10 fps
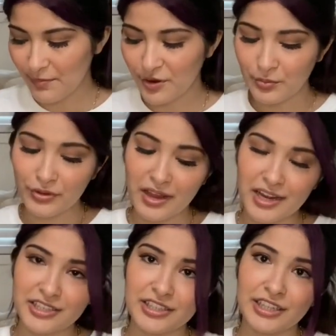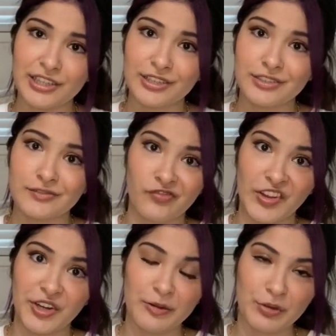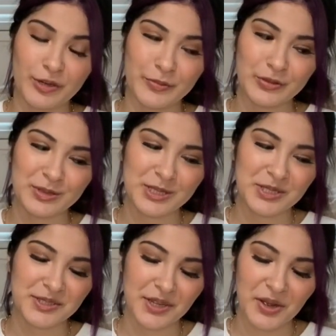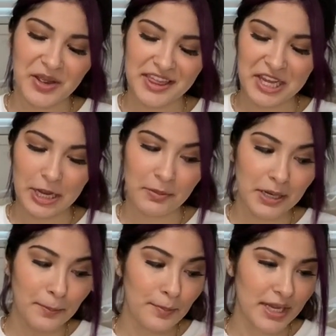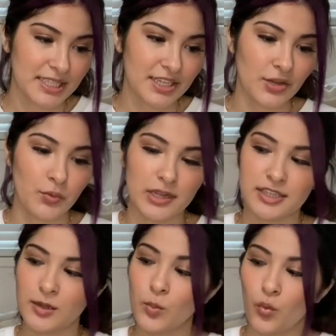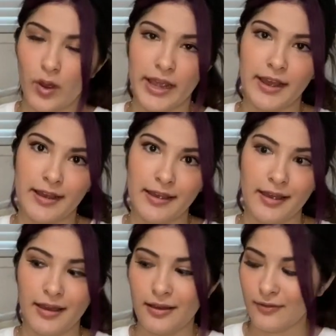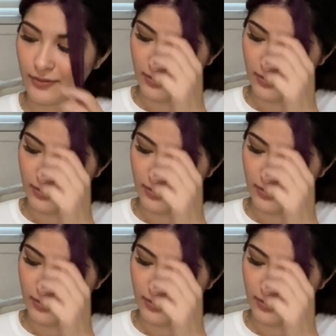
purple actually looks very purple, so I think I'm gonna mix it with some white I have.